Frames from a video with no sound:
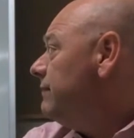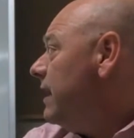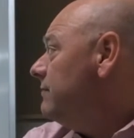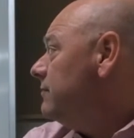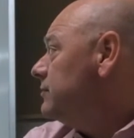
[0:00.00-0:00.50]

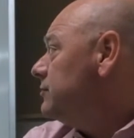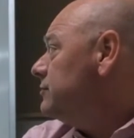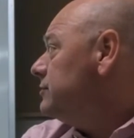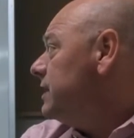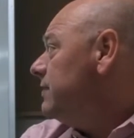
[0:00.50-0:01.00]
Five of the
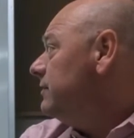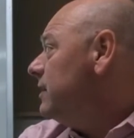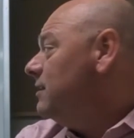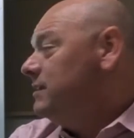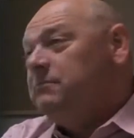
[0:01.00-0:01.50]
churches
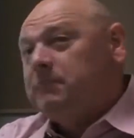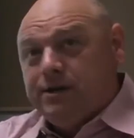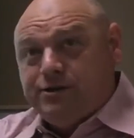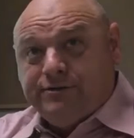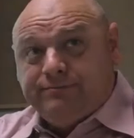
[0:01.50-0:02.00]
have
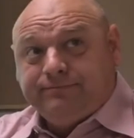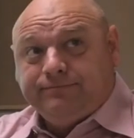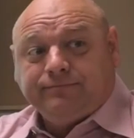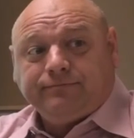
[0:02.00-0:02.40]
condemnation.